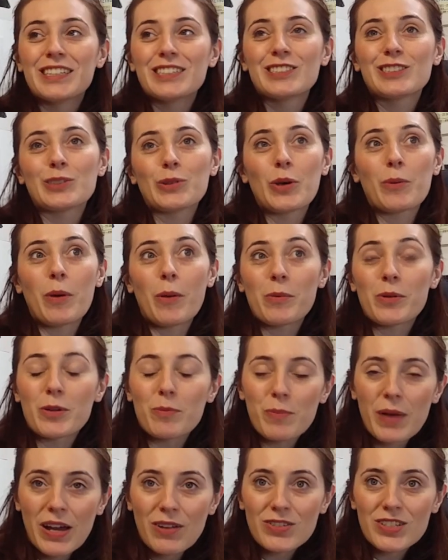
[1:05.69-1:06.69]
So I'm up and
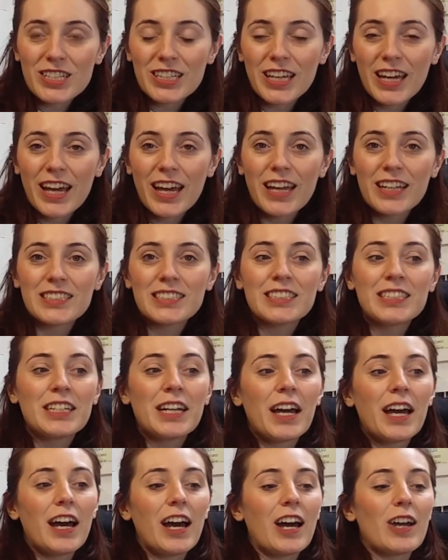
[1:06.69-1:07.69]
about again,
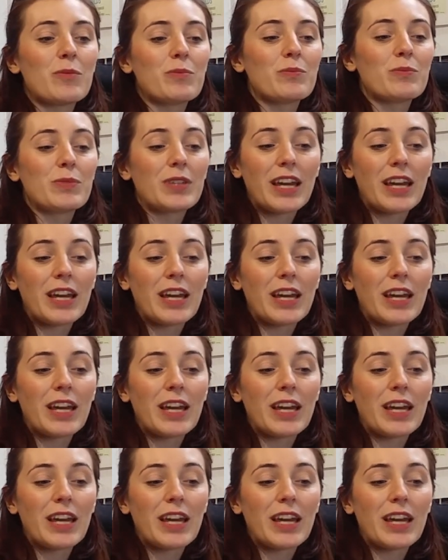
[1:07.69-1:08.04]
I'm